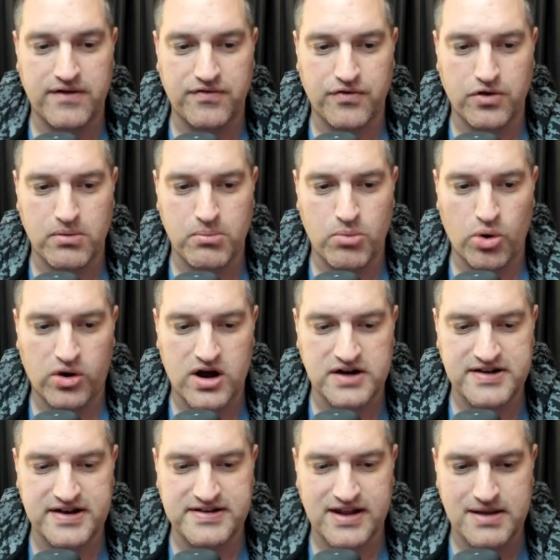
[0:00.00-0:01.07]
for more
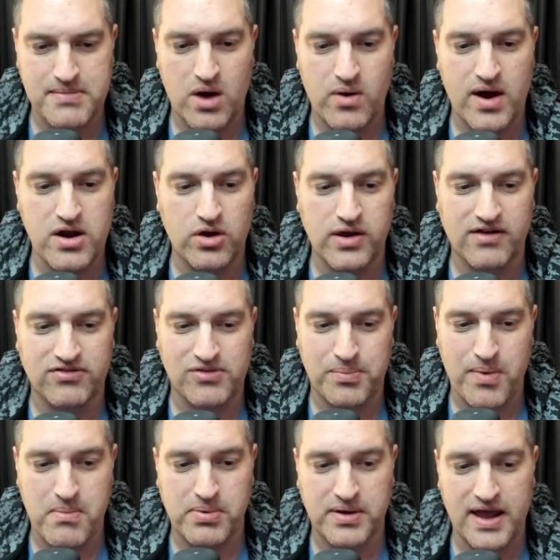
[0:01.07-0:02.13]
content to come out, I know you guys are
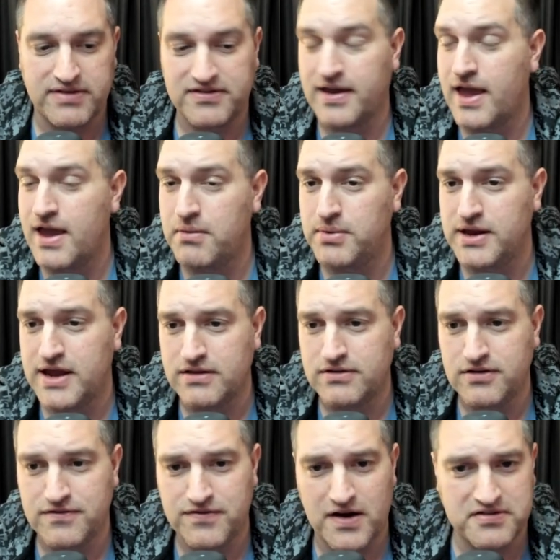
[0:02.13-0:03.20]
probably asking, hey, we did get
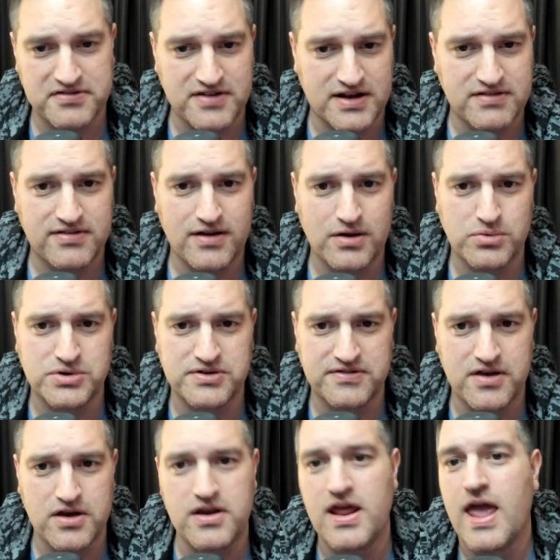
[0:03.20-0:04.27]
2 5 slots there, which
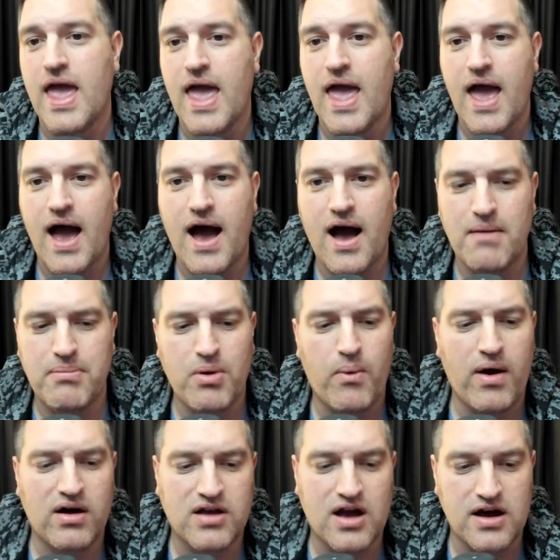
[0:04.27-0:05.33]
is good. But
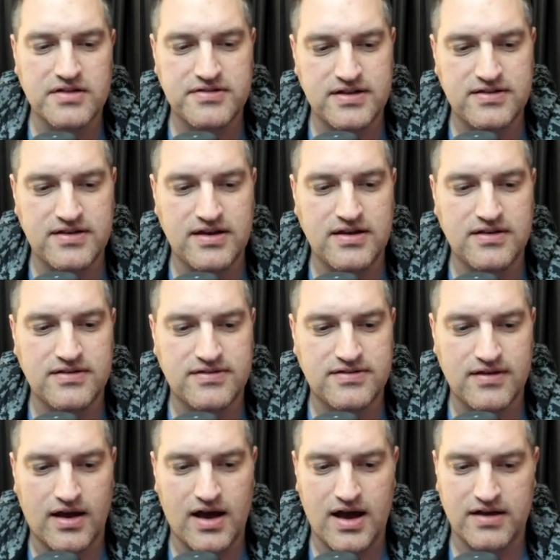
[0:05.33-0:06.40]
while content
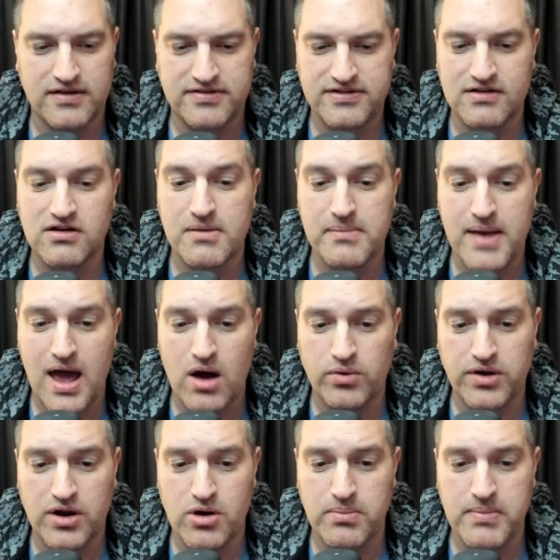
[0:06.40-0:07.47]
is still coming
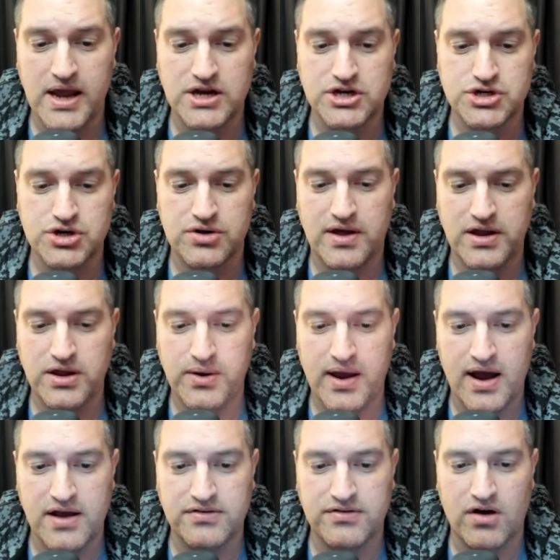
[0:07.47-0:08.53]
out, make sure that you
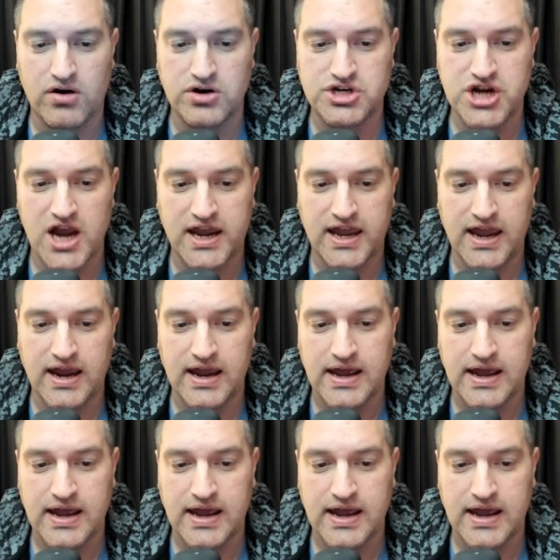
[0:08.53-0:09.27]
guys are checking